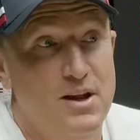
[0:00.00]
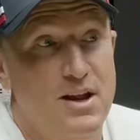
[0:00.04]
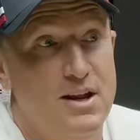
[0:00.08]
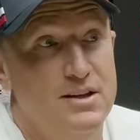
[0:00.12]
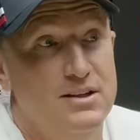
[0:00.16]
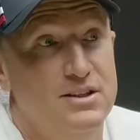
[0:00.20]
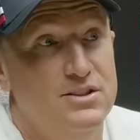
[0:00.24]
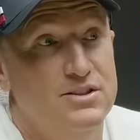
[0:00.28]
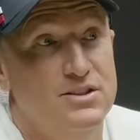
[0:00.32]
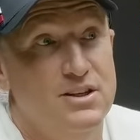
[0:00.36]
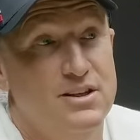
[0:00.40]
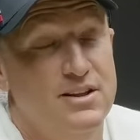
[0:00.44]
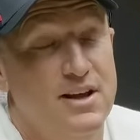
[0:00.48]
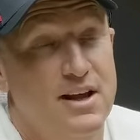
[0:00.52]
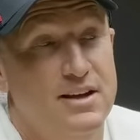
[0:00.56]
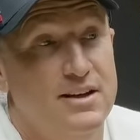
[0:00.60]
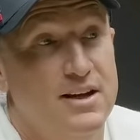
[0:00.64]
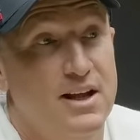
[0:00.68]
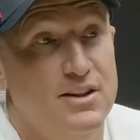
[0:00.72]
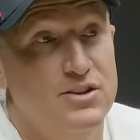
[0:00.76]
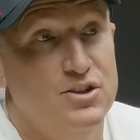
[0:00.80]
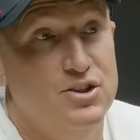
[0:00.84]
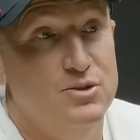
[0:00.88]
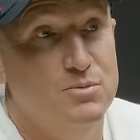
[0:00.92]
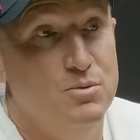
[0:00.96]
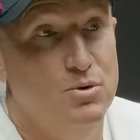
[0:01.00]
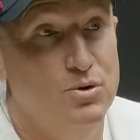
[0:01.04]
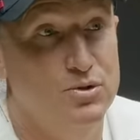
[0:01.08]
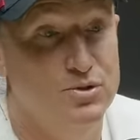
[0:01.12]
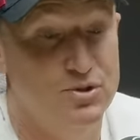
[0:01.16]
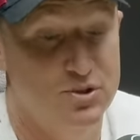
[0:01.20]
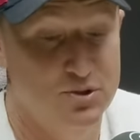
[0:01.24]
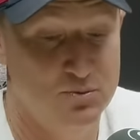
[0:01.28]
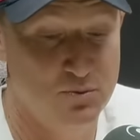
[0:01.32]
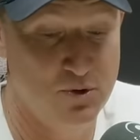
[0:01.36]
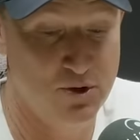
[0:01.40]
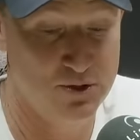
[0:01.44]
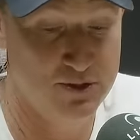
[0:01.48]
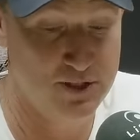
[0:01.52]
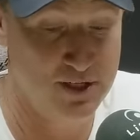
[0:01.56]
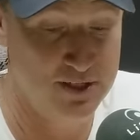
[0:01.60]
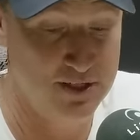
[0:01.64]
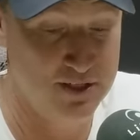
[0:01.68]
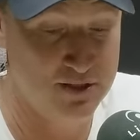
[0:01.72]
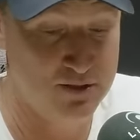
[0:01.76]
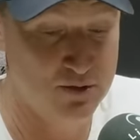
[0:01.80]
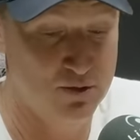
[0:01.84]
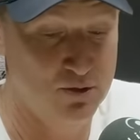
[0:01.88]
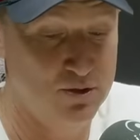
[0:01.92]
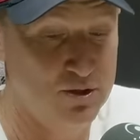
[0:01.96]
And you see that in other sports as well. You,
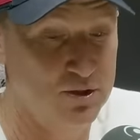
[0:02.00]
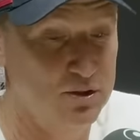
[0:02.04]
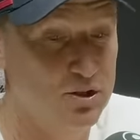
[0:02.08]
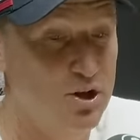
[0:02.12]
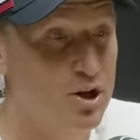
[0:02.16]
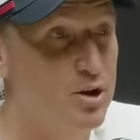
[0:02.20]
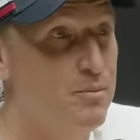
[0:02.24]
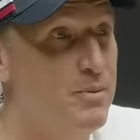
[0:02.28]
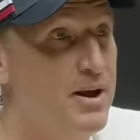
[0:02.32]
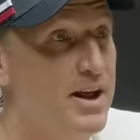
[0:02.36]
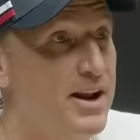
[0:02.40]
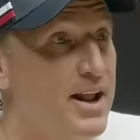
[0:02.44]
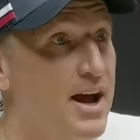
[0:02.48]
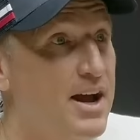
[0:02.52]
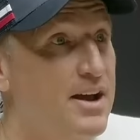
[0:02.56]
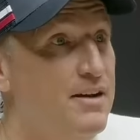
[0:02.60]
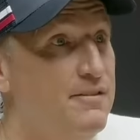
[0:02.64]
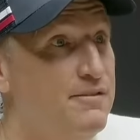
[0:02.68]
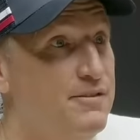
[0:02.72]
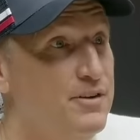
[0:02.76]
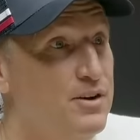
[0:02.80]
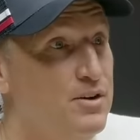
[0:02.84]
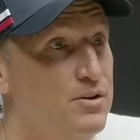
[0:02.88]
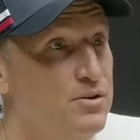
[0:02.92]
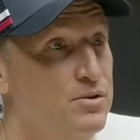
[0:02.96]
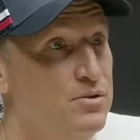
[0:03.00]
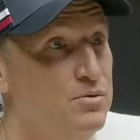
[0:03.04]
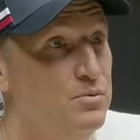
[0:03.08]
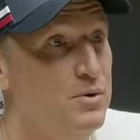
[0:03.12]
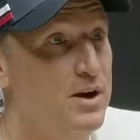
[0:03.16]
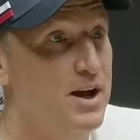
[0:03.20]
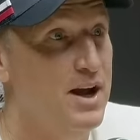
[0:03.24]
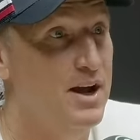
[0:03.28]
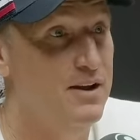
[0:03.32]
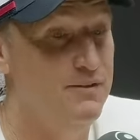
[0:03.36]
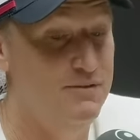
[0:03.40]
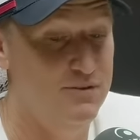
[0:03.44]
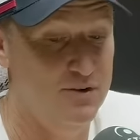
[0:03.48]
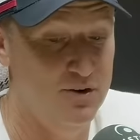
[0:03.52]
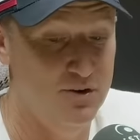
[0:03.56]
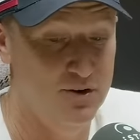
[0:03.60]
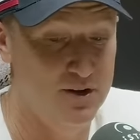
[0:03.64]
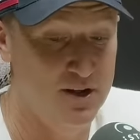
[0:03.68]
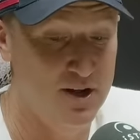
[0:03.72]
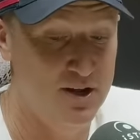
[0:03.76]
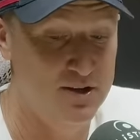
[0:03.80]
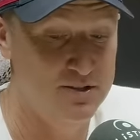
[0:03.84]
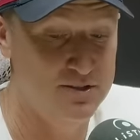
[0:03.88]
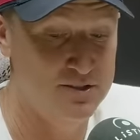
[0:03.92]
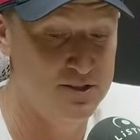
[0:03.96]
you talk a lot about A F L, where A F L
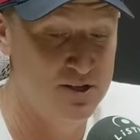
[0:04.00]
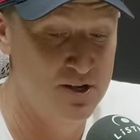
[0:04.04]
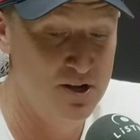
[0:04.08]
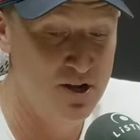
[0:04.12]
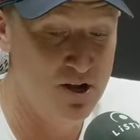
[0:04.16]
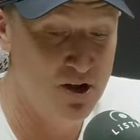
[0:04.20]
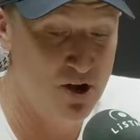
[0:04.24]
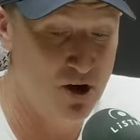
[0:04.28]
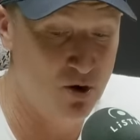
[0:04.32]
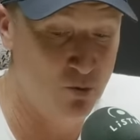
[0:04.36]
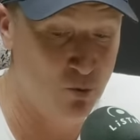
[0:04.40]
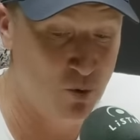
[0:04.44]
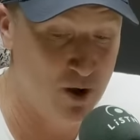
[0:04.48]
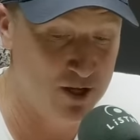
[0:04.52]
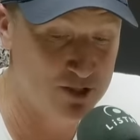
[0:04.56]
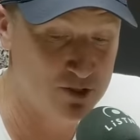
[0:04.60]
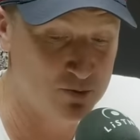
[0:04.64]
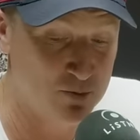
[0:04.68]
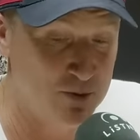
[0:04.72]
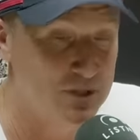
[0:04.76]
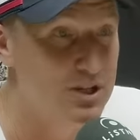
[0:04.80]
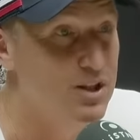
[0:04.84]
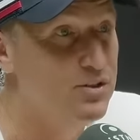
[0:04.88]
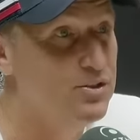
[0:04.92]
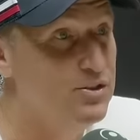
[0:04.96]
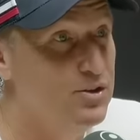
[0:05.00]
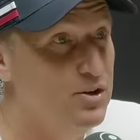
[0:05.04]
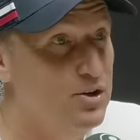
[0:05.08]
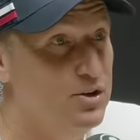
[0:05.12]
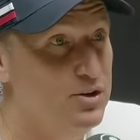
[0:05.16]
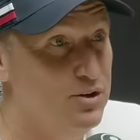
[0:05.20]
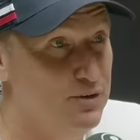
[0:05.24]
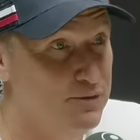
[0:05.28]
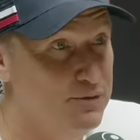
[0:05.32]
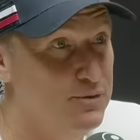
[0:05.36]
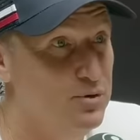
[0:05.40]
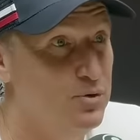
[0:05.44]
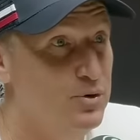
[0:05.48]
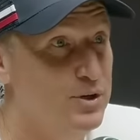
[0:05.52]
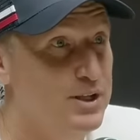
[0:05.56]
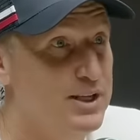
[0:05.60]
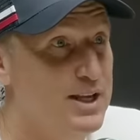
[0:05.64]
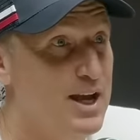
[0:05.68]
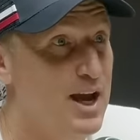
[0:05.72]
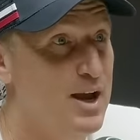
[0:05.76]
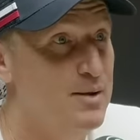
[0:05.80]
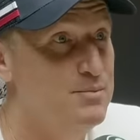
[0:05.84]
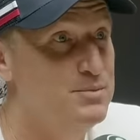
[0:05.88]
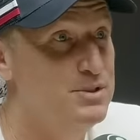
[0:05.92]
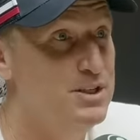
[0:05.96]
mm. goes, oh, once we get thirty or forty
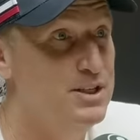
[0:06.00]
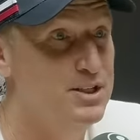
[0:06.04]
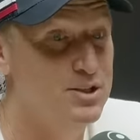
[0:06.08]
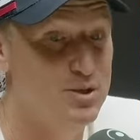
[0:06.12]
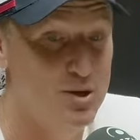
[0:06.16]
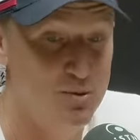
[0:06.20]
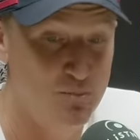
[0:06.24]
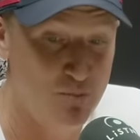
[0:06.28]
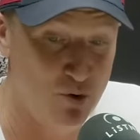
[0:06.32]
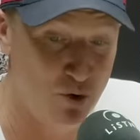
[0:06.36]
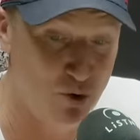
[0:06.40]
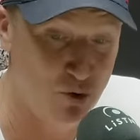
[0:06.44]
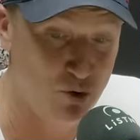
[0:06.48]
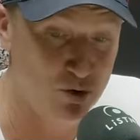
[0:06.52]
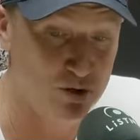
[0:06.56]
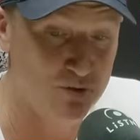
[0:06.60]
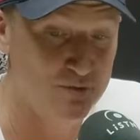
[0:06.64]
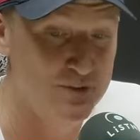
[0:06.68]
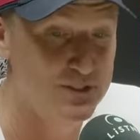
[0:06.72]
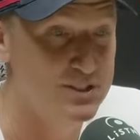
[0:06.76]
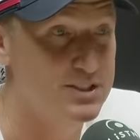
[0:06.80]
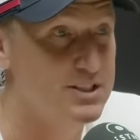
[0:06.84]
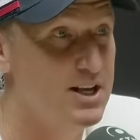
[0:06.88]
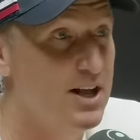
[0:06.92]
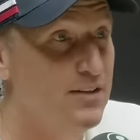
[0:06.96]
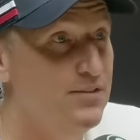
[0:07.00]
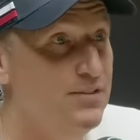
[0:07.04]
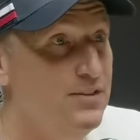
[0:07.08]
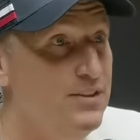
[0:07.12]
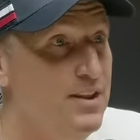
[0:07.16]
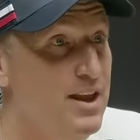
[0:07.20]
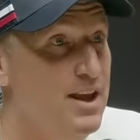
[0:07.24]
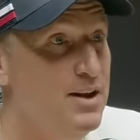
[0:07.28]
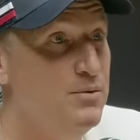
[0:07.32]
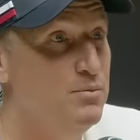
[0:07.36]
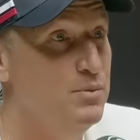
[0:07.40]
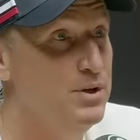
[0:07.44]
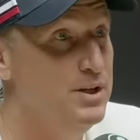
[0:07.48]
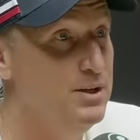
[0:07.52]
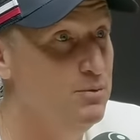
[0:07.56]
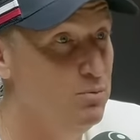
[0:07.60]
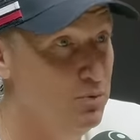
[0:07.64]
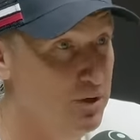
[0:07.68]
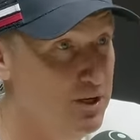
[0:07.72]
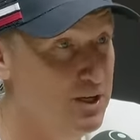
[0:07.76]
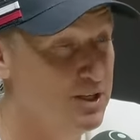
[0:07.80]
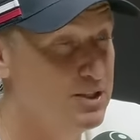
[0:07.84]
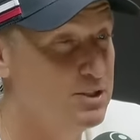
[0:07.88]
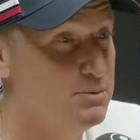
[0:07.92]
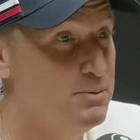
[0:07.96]
games into him, all of a sudden, then we,
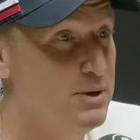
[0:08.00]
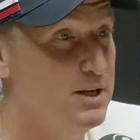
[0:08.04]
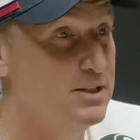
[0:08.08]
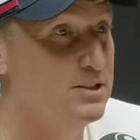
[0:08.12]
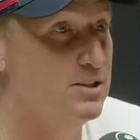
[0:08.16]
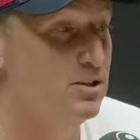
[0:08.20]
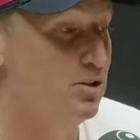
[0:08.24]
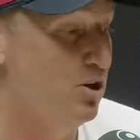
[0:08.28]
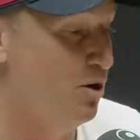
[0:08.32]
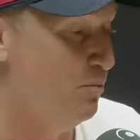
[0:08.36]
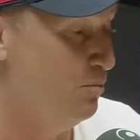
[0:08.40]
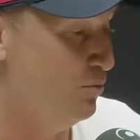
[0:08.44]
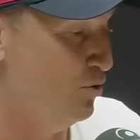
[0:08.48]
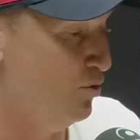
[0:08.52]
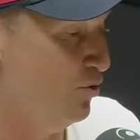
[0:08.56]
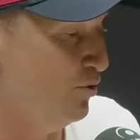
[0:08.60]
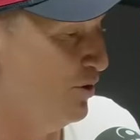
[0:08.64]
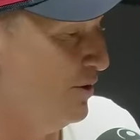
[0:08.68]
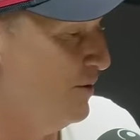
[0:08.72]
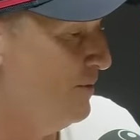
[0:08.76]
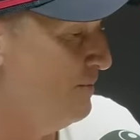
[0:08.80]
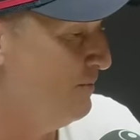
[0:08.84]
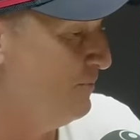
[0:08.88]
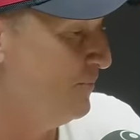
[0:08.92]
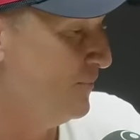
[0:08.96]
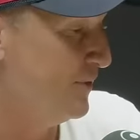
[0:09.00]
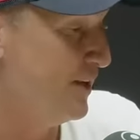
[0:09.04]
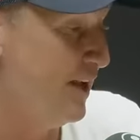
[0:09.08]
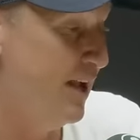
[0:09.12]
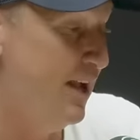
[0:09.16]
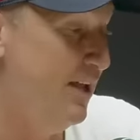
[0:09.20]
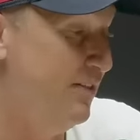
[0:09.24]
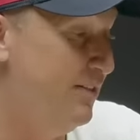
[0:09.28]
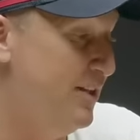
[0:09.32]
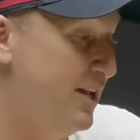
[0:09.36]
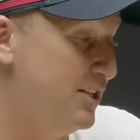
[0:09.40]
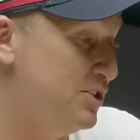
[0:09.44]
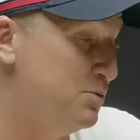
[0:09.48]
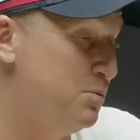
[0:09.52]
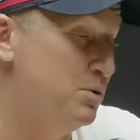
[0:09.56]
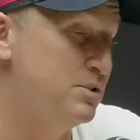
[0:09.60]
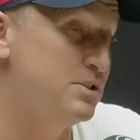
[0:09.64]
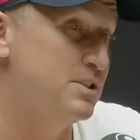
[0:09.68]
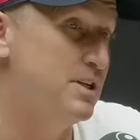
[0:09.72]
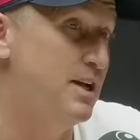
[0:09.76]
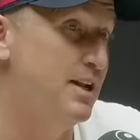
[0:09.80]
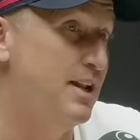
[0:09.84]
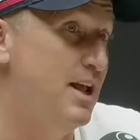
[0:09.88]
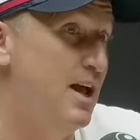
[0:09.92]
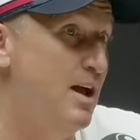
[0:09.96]
we expect a lot more. And, and that's
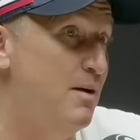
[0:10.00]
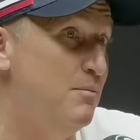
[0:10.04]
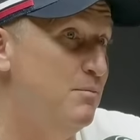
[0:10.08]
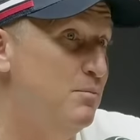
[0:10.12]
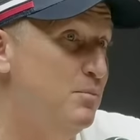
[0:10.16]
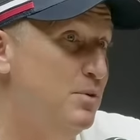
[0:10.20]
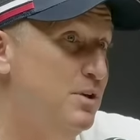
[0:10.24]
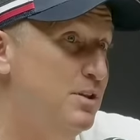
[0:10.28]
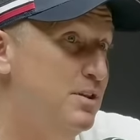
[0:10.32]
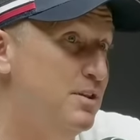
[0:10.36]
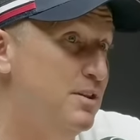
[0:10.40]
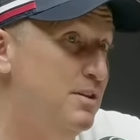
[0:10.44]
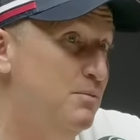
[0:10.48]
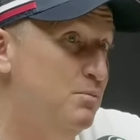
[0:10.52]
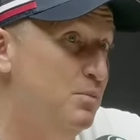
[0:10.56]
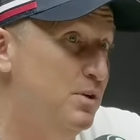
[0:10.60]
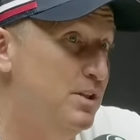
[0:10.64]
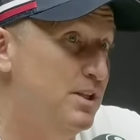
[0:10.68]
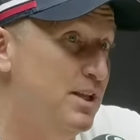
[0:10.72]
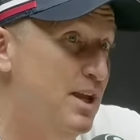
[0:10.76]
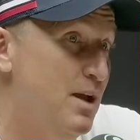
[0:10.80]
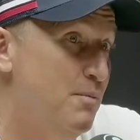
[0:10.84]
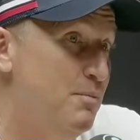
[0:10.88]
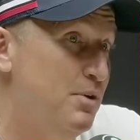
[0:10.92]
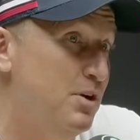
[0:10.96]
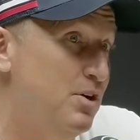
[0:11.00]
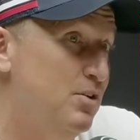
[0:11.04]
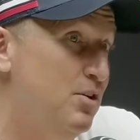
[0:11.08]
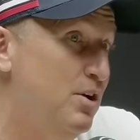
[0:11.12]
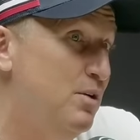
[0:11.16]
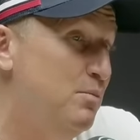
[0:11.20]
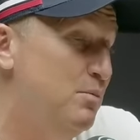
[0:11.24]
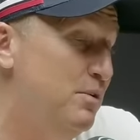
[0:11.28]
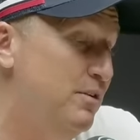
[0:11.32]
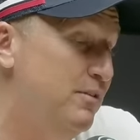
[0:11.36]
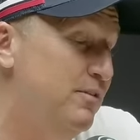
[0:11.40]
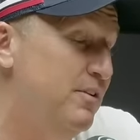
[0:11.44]
what's going to happen with, with Cameron Green.